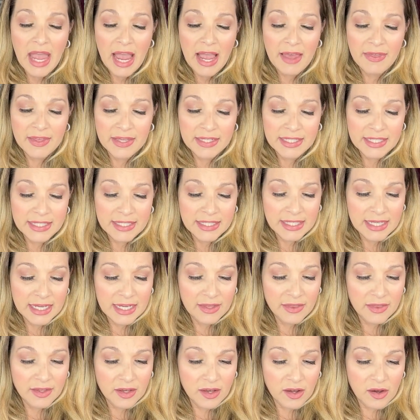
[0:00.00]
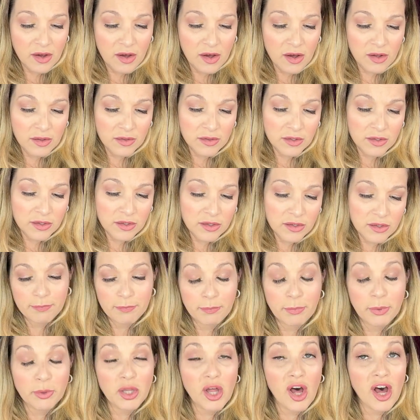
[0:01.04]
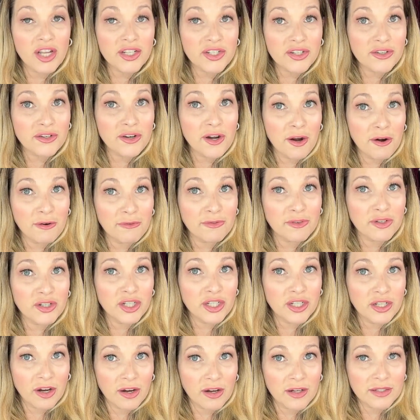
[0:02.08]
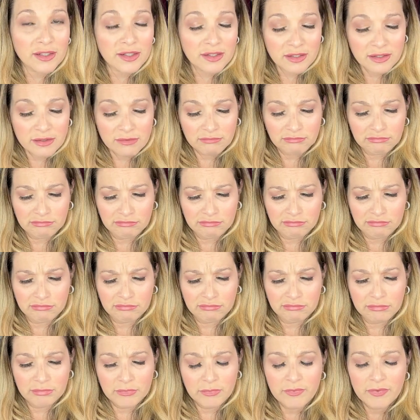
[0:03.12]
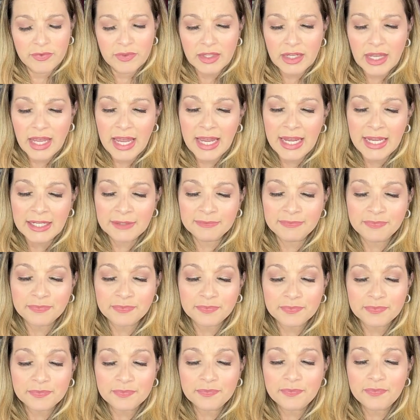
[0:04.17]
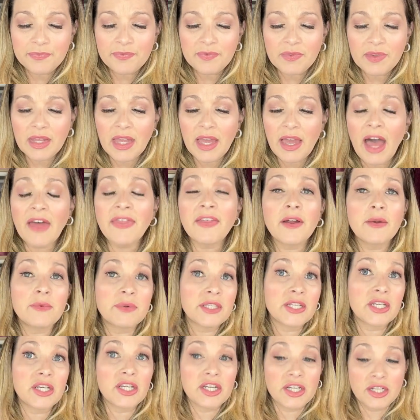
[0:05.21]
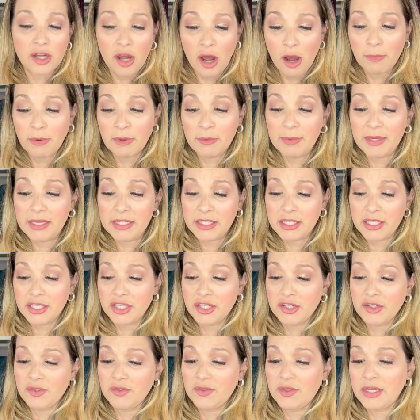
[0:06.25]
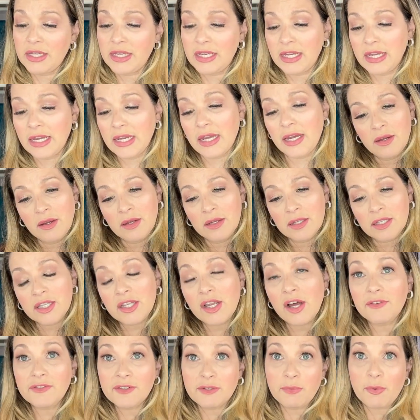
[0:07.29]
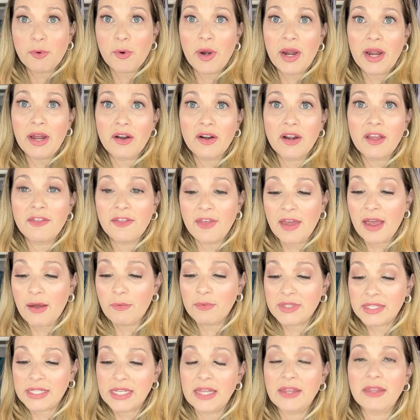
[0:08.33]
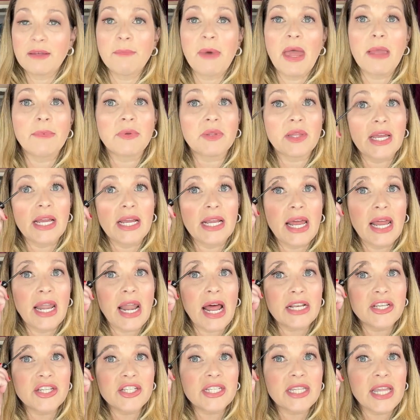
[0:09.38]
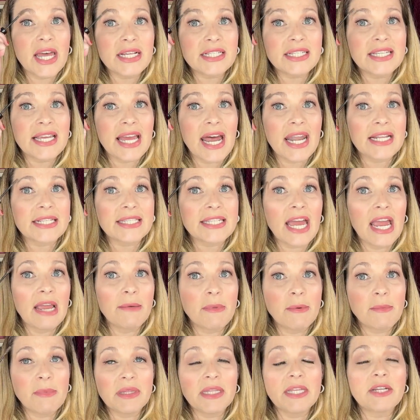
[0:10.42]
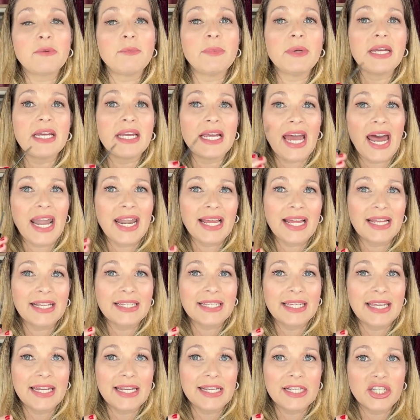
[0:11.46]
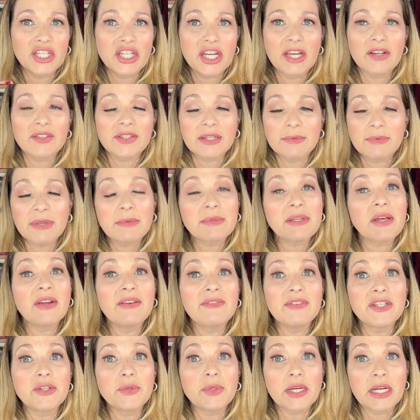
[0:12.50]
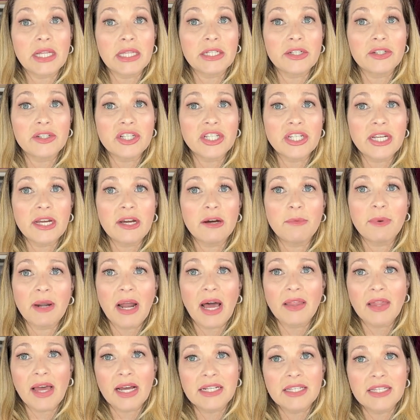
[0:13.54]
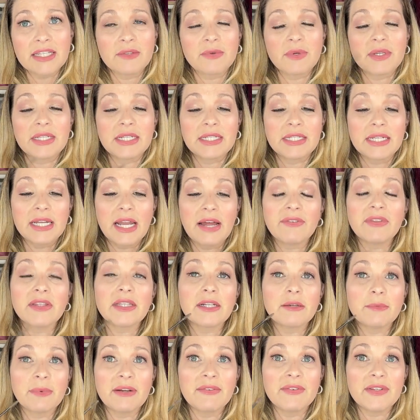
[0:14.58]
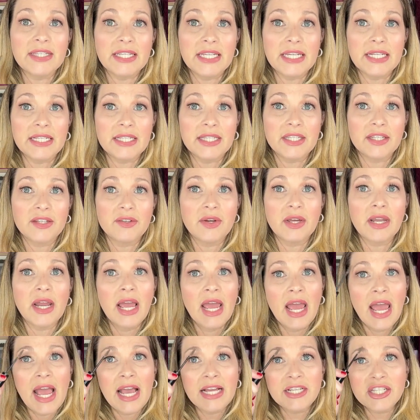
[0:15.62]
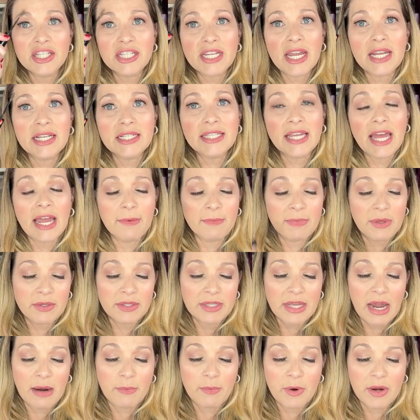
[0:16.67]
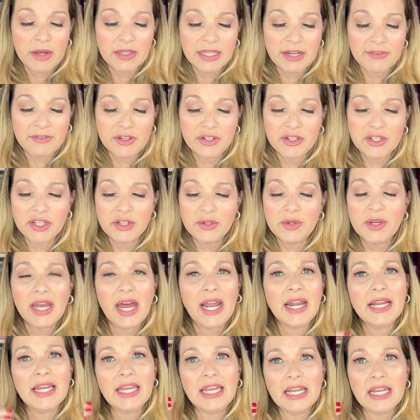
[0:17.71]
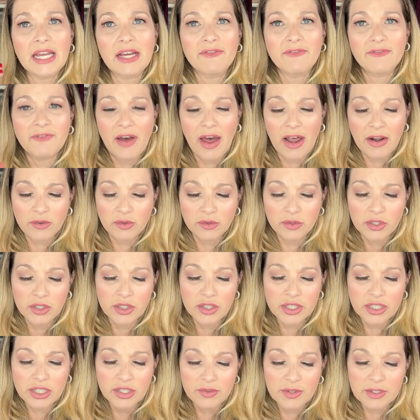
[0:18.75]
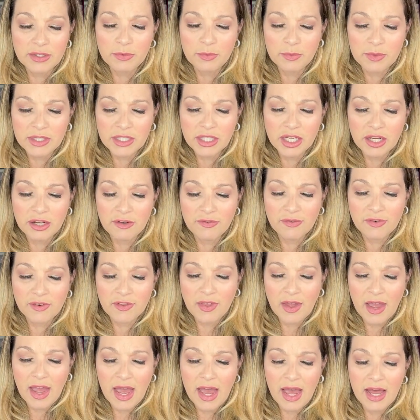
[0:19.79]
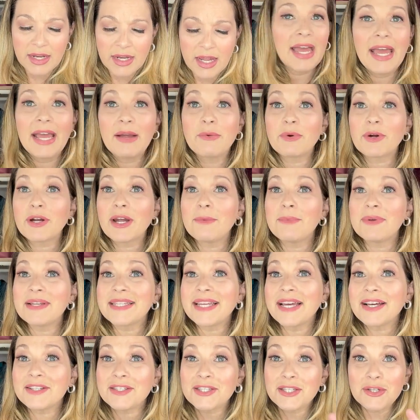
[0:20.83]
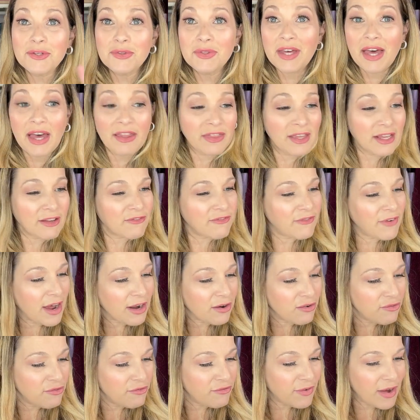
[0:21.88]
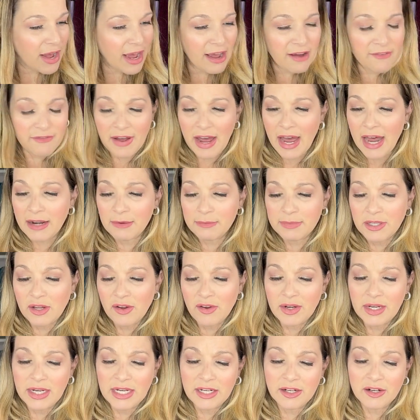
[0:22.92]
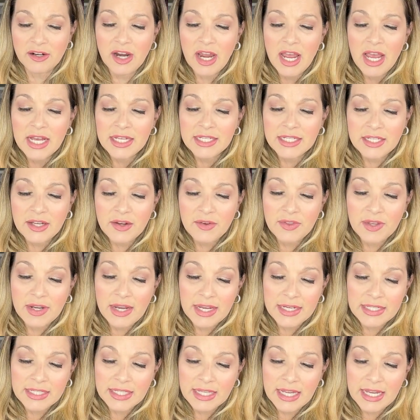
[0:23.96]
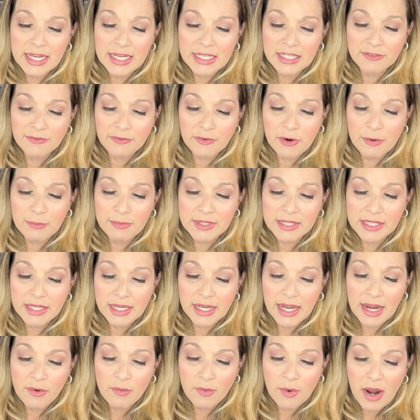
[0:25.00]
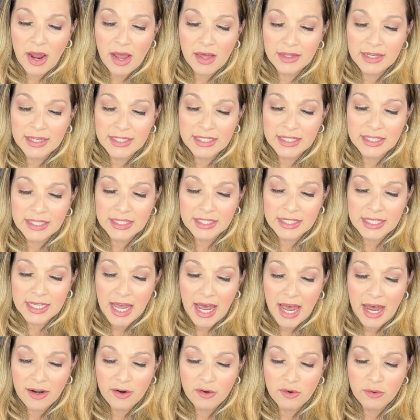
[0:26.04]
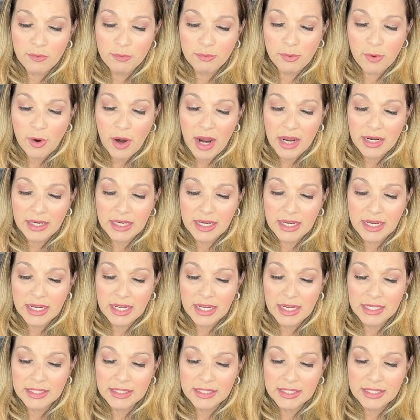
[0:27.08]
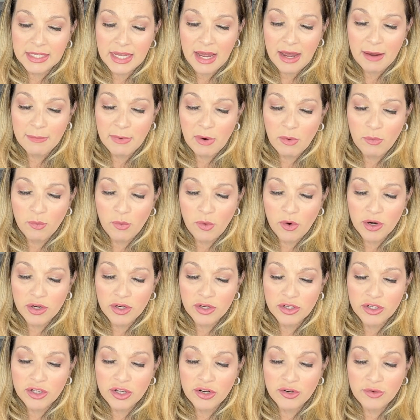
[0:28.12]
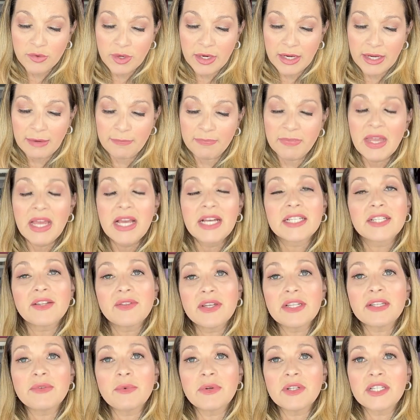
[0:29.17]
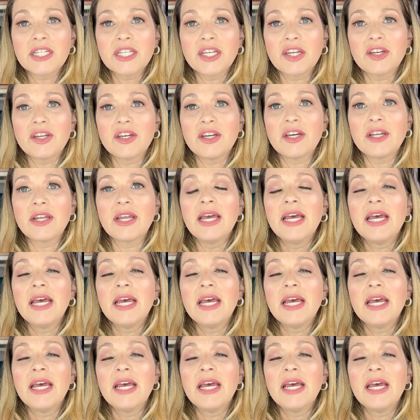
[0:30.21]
And this is in the color Blonder Over Yonder. And I thought it was a good compliment to the soft brown that was in the Maybelline. And I just like to kind of tame them a little bit, kind of get a gel. Sometimes I'll even do a clear gel, but I like this one because it did have a little bit of a tint to it. And just kind of tame those eyebrows after you do it, kind of get a final look. So this one was good for that. And we're coming down to the, I think, final 5 items on here. So the next thing is from Sunday Riley. It's the Tidal Brightening Enzyme Water Cream. So this one's good.